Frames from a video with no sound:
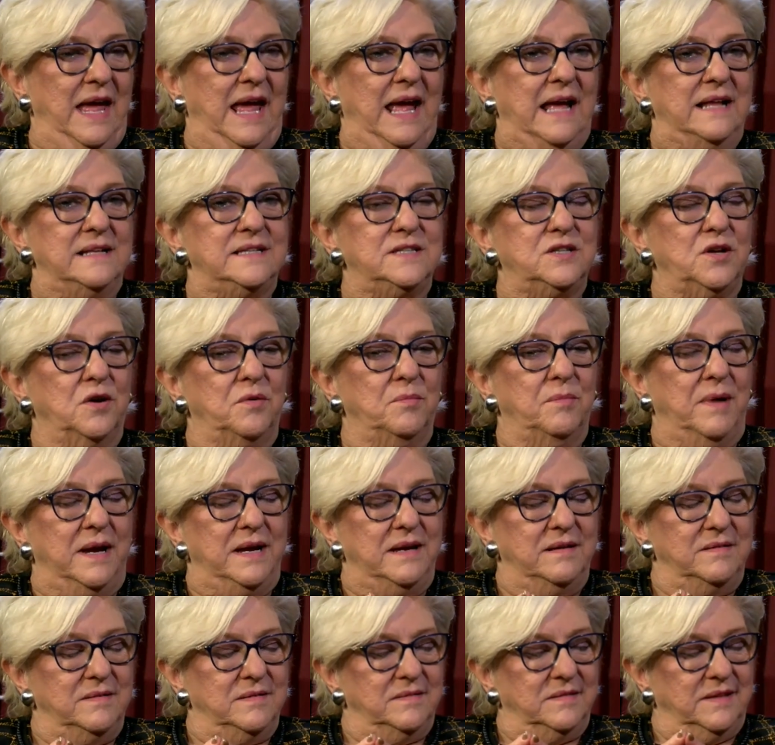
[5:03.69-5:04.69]
And so
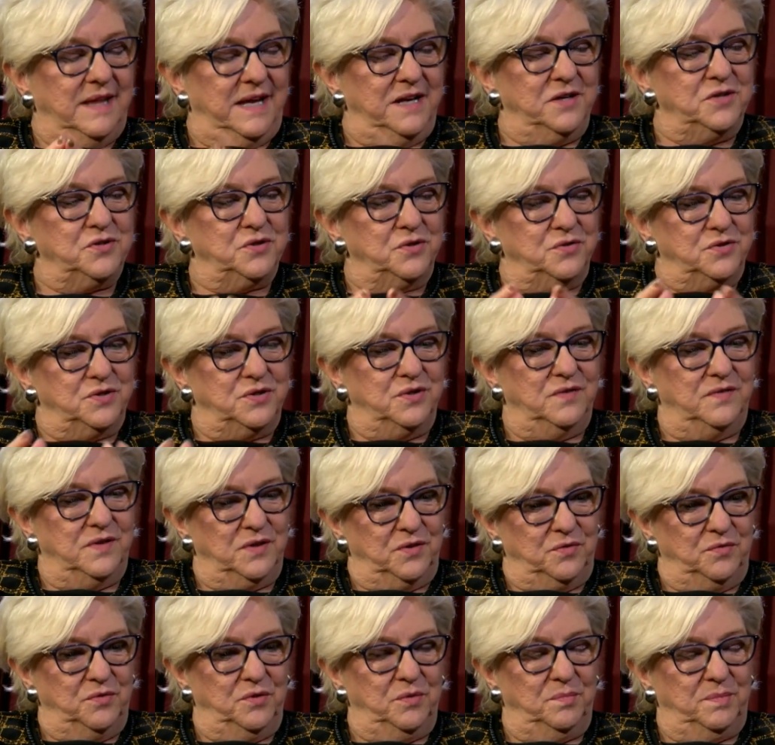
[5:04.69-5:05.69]
my lecture to the
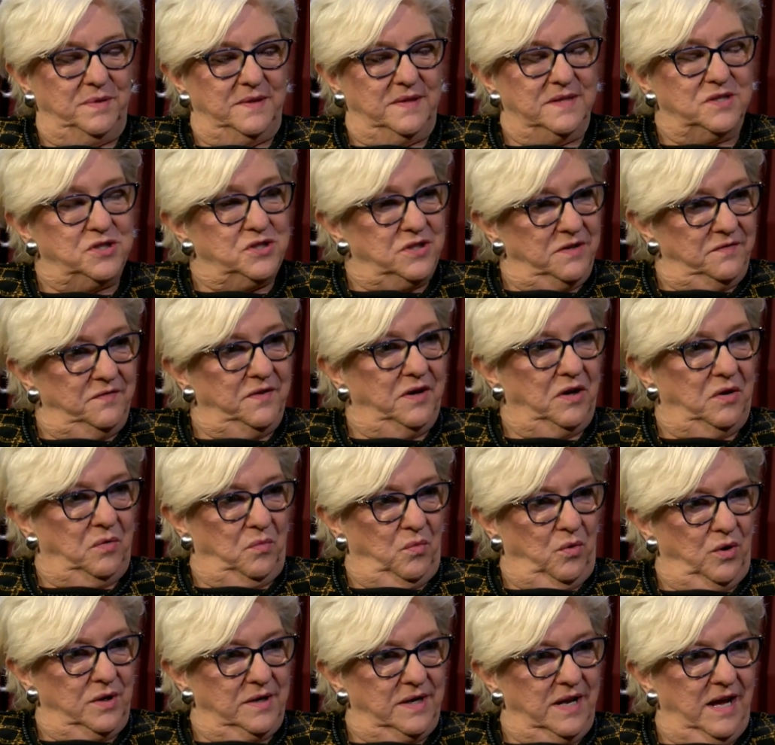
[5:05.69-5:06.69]
group at the Živa
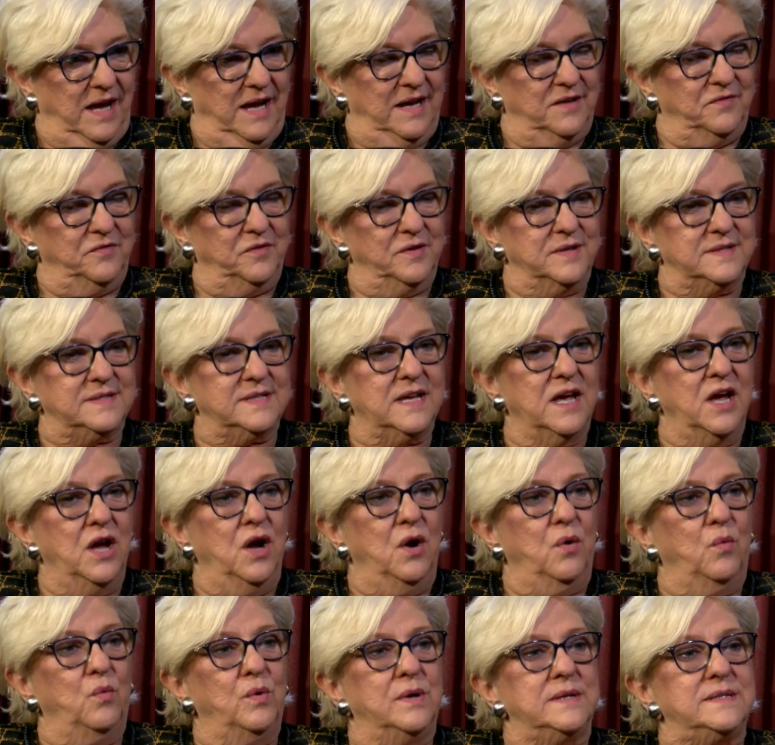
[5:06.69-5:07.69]
Award Conference
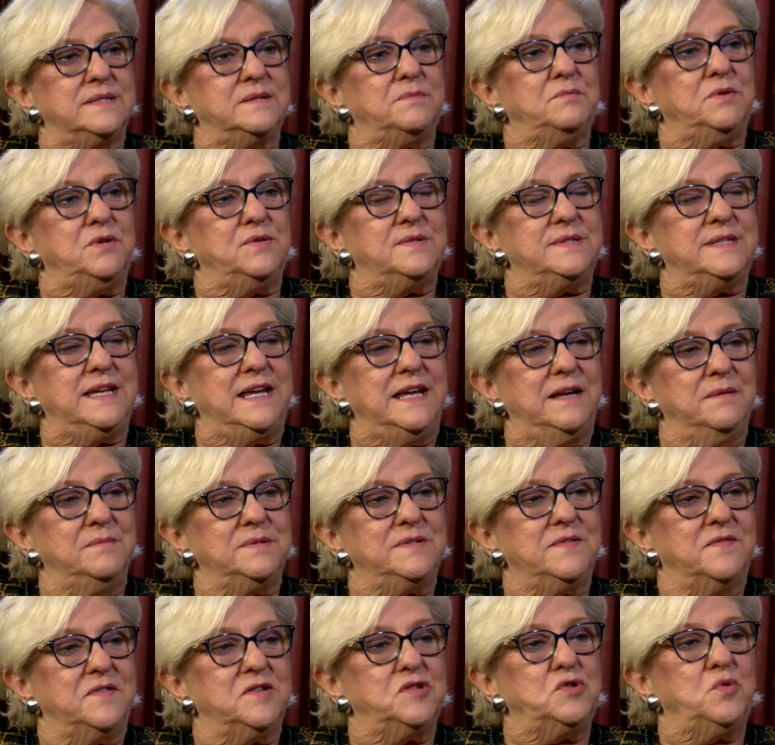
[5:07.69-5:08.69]
was
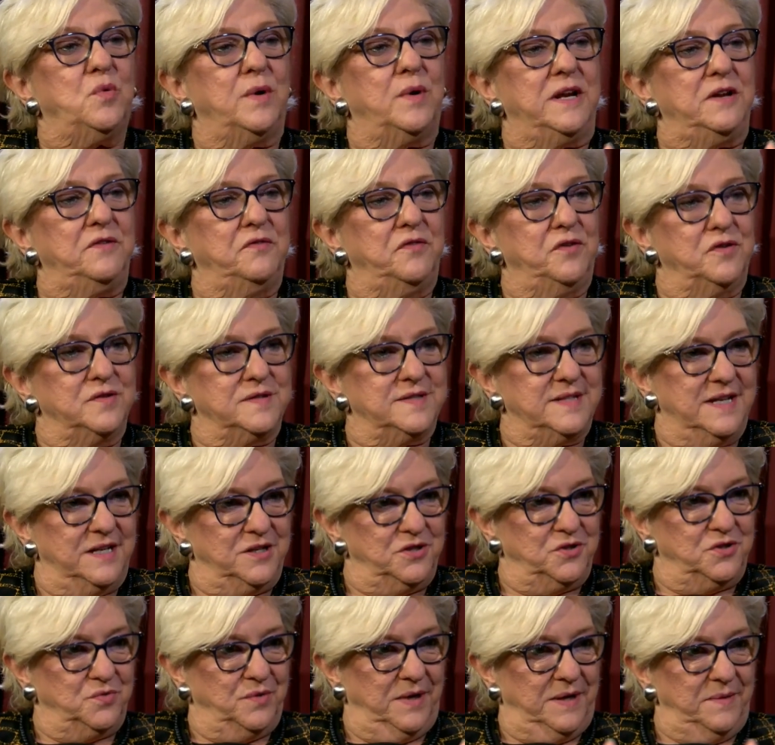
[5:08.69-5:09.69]
Museums of the 21st
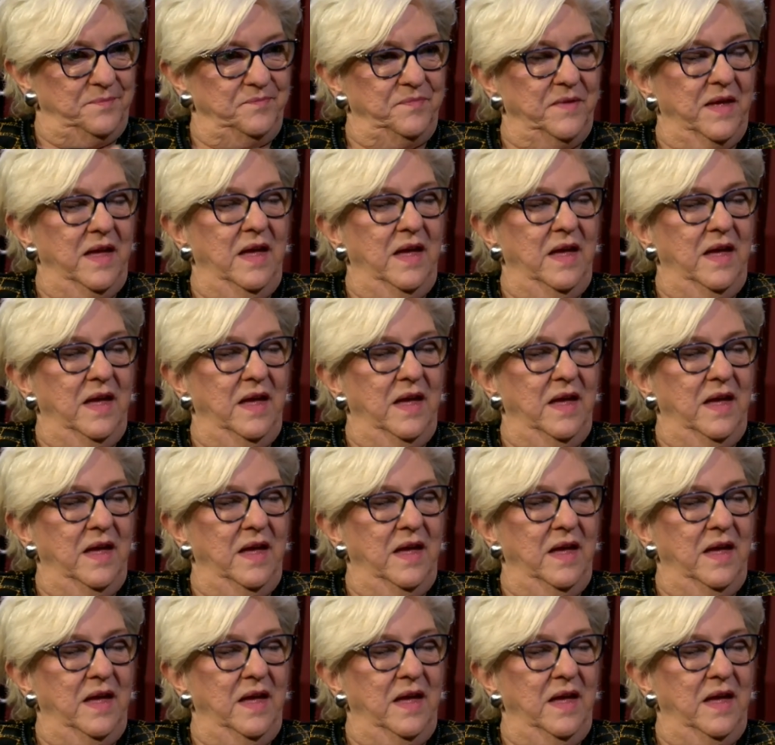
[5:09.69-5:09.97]
Century.